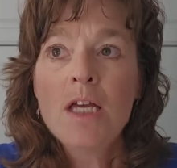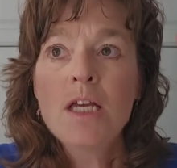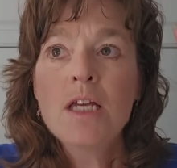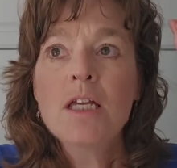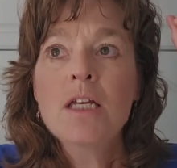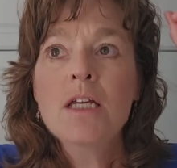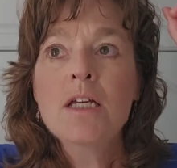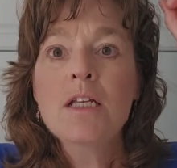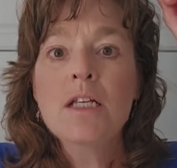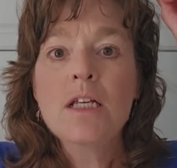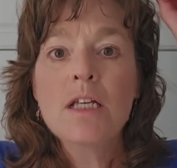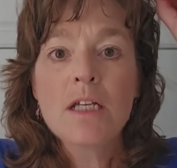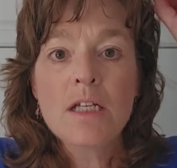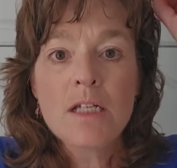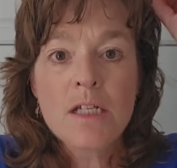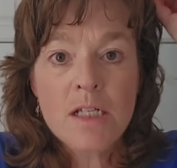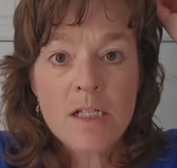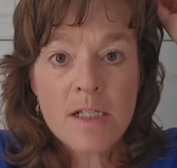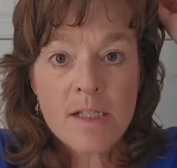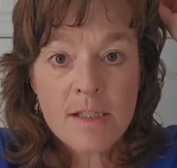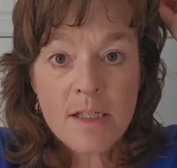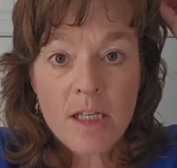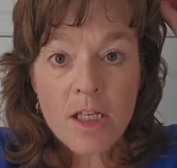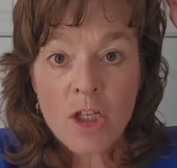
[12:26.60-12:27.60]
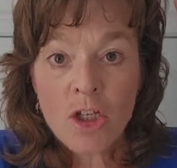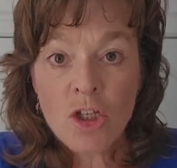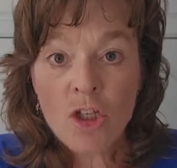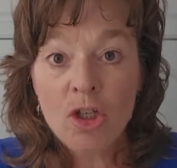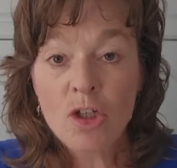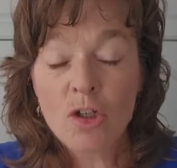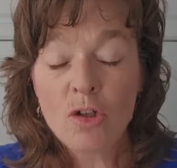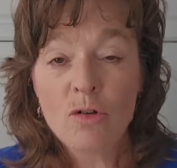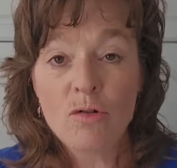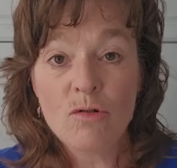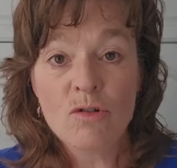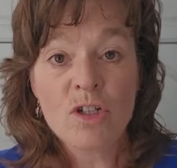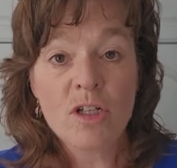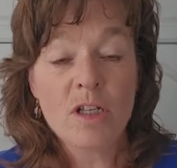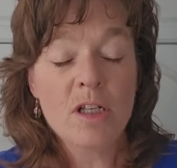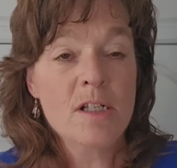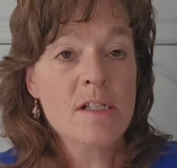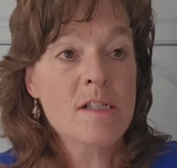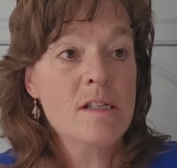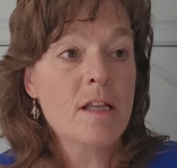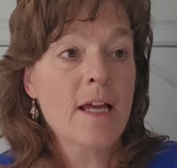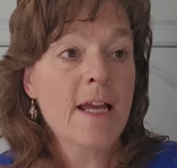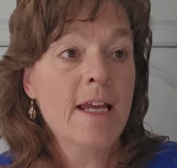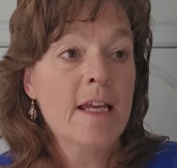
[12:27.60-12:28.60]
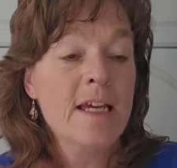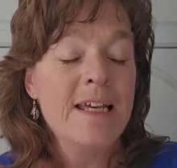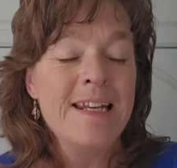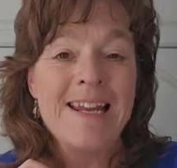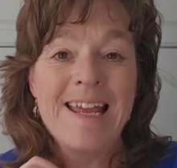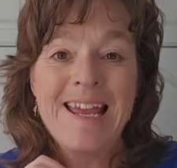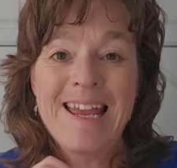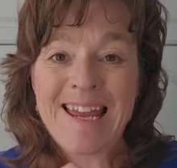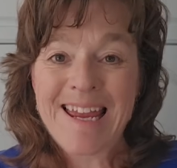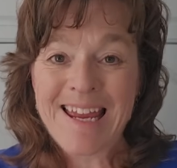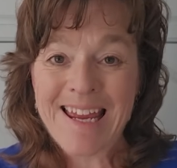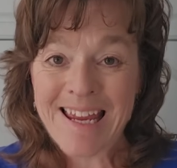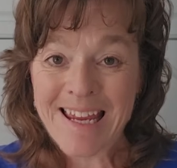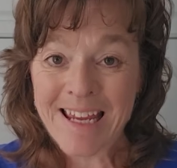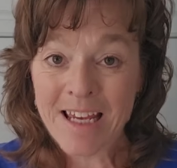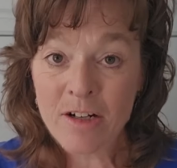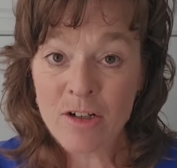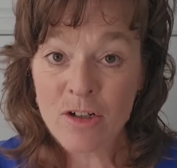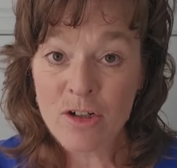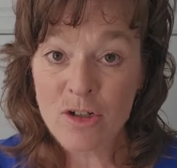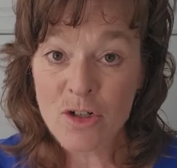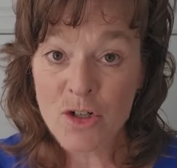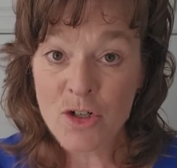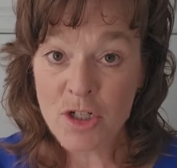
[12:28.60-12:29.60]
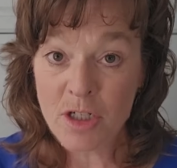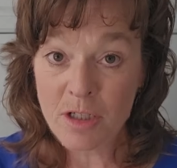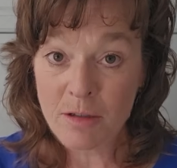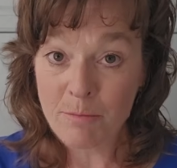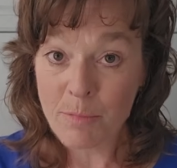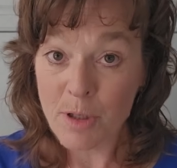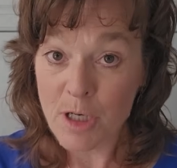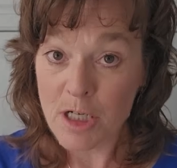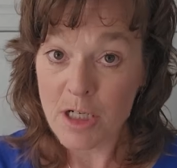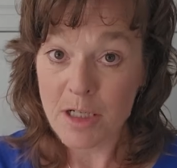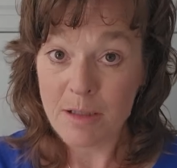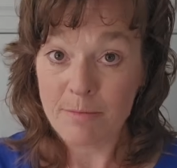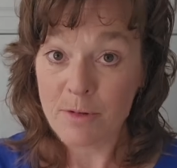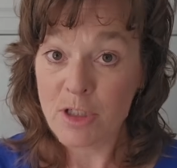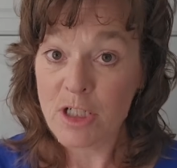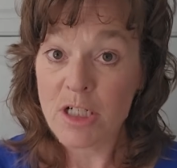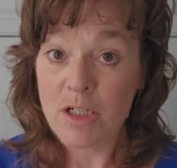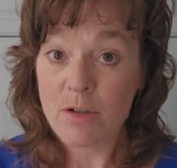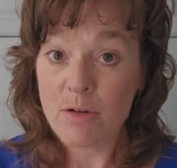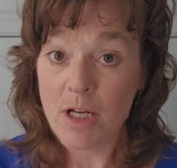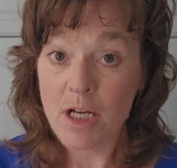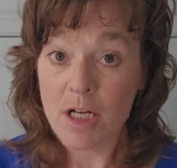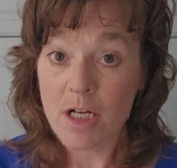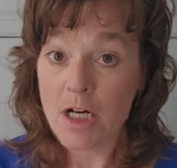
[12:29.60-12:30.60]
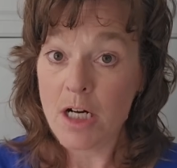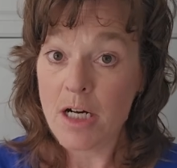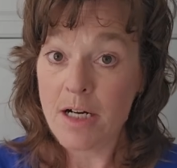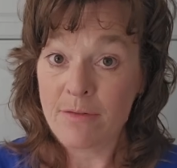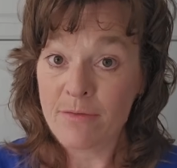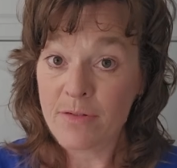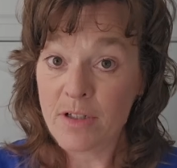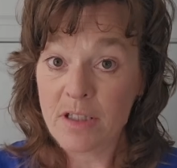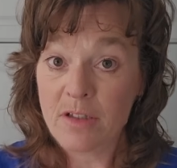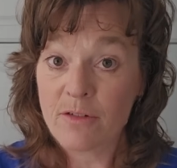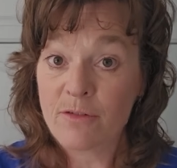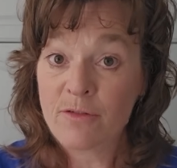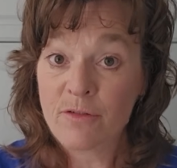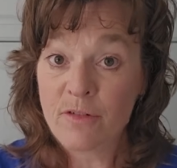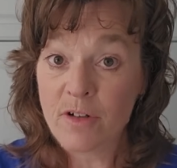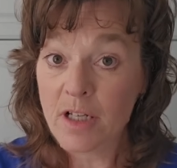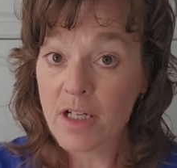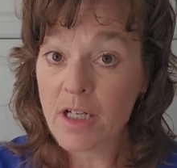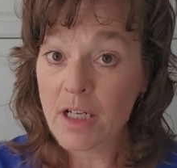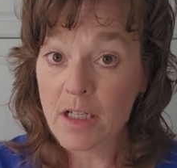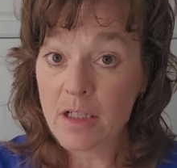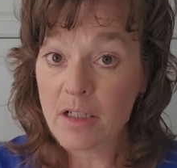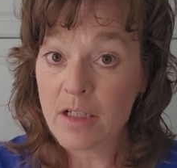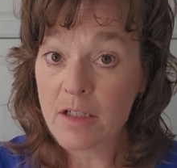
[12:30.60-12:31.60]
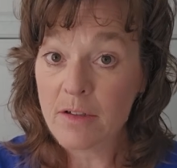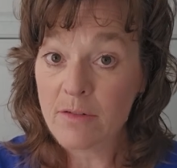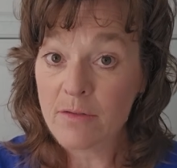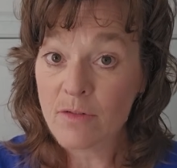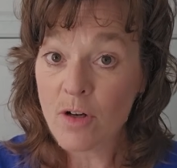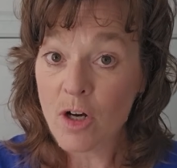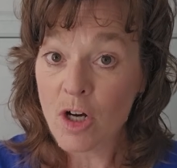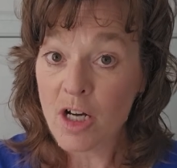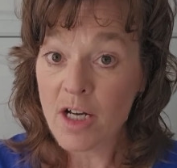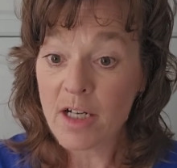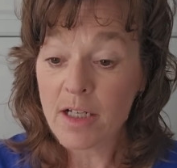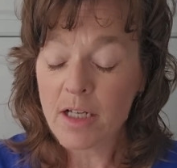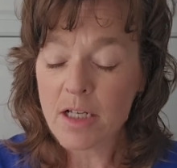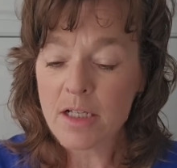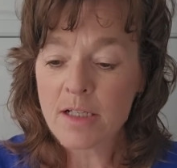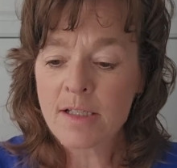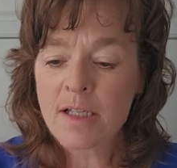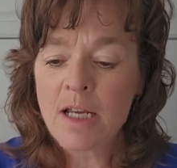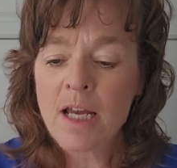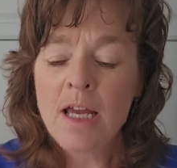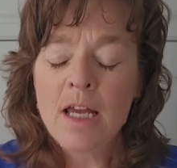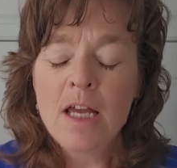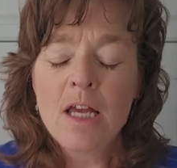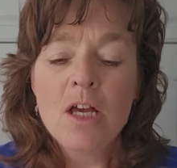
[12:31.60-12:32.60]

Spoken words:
It is huge. It is like an energy bomb going off at the front end of August.